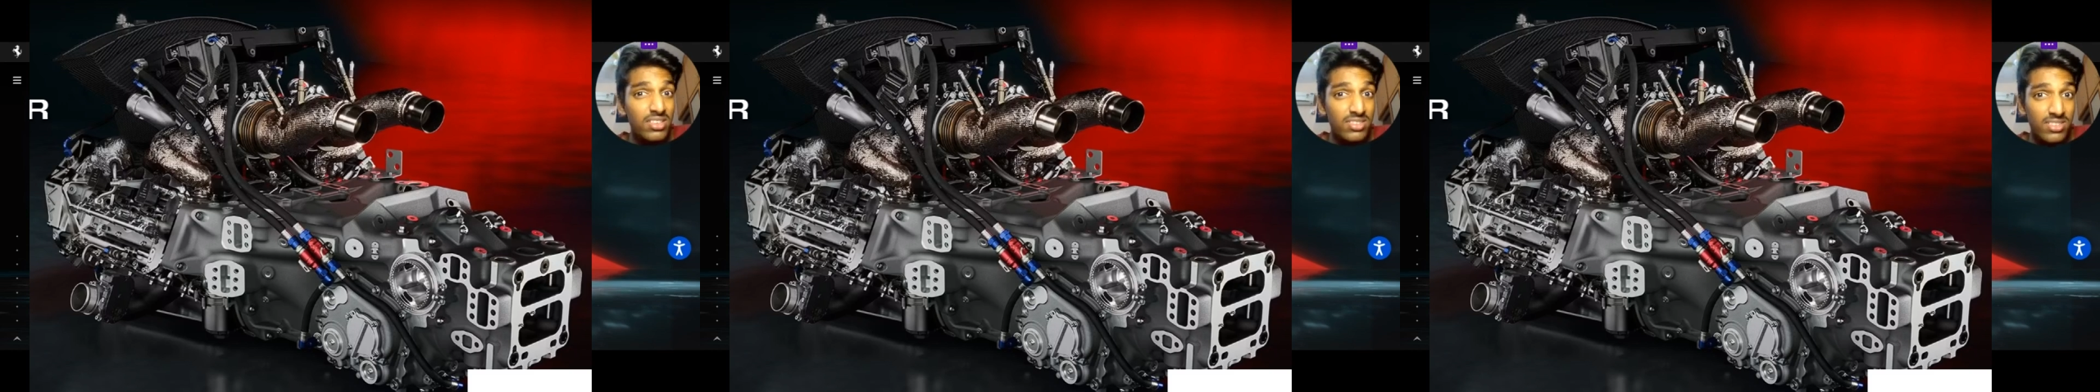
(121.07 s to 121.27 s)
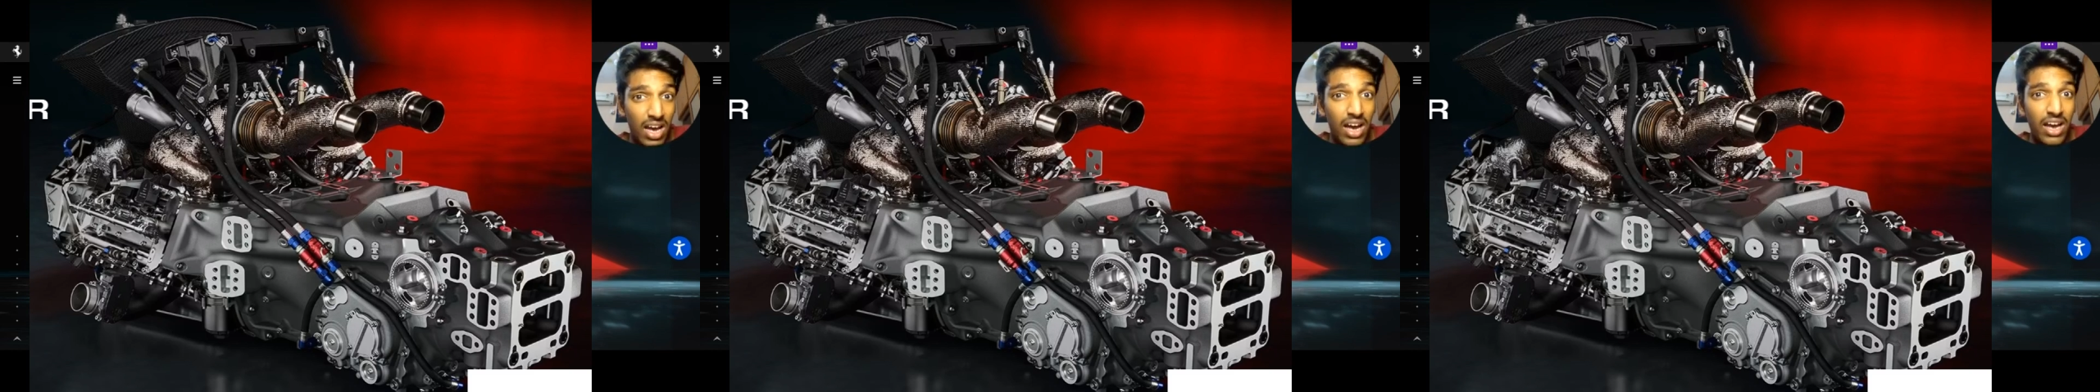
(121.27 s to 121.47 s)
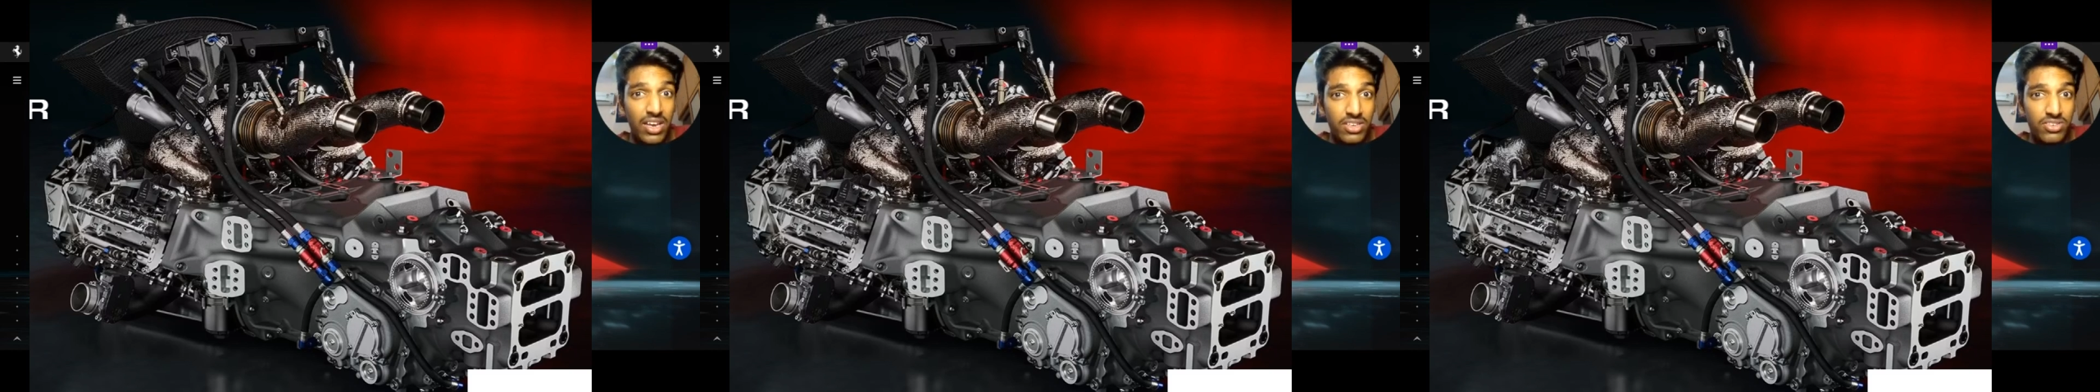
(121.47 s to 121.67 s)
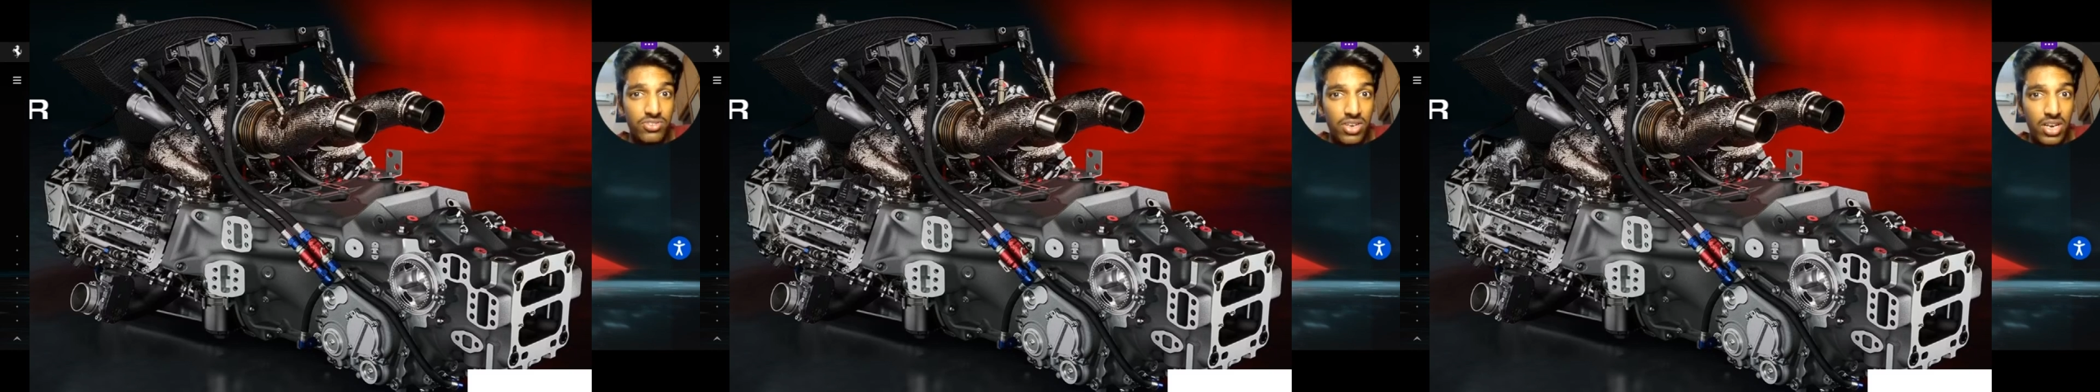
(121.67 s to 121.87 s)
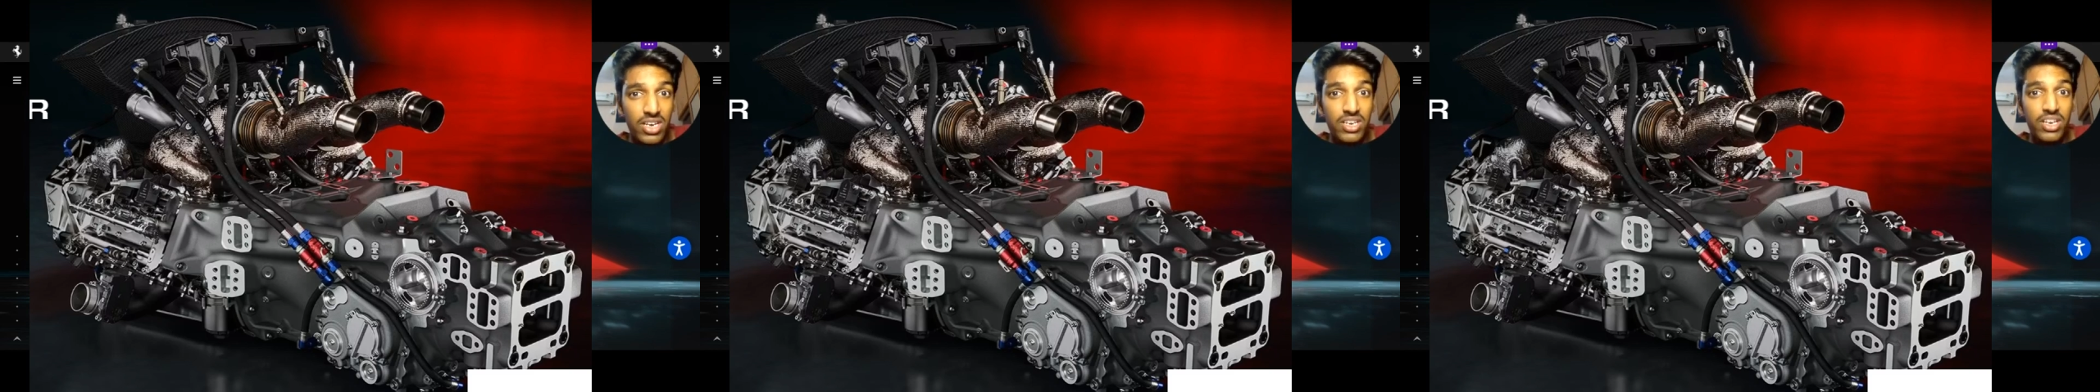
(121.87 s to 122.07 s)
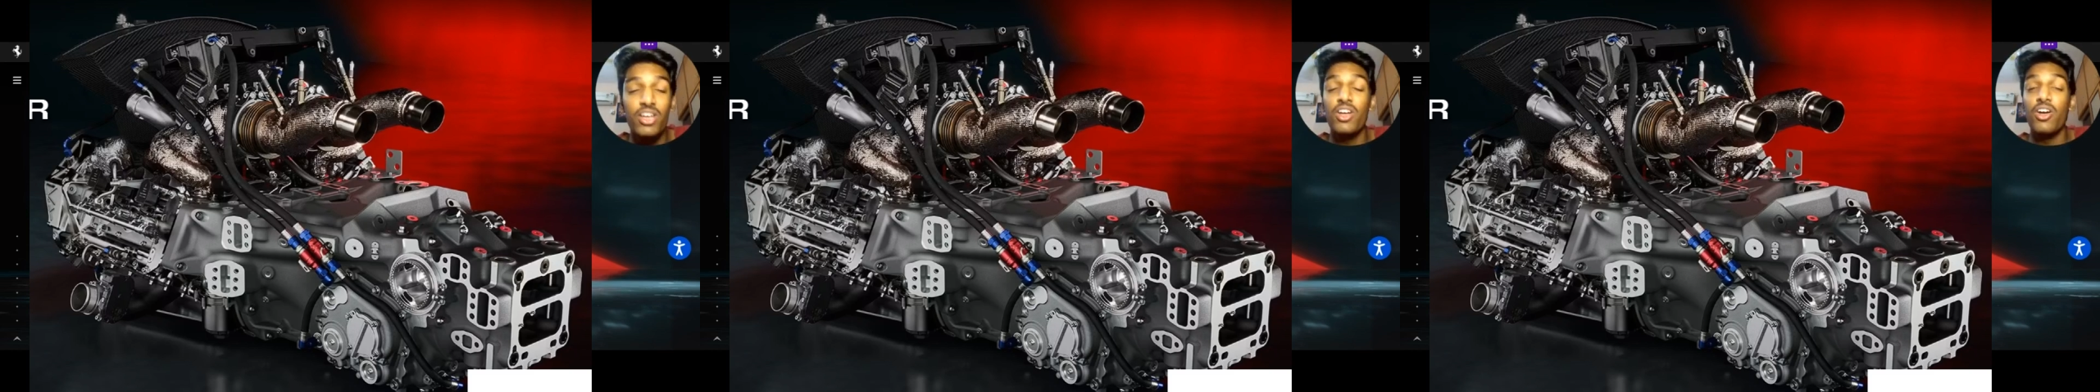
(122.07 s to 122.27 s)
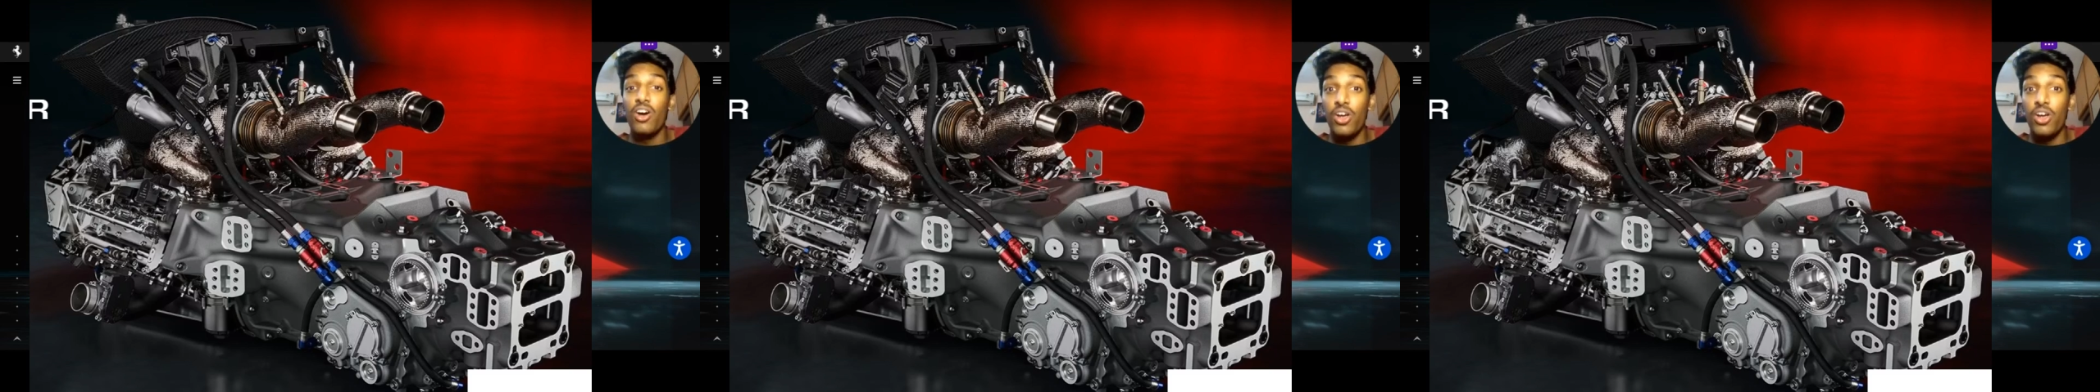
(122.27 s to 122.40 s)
is the highest, right?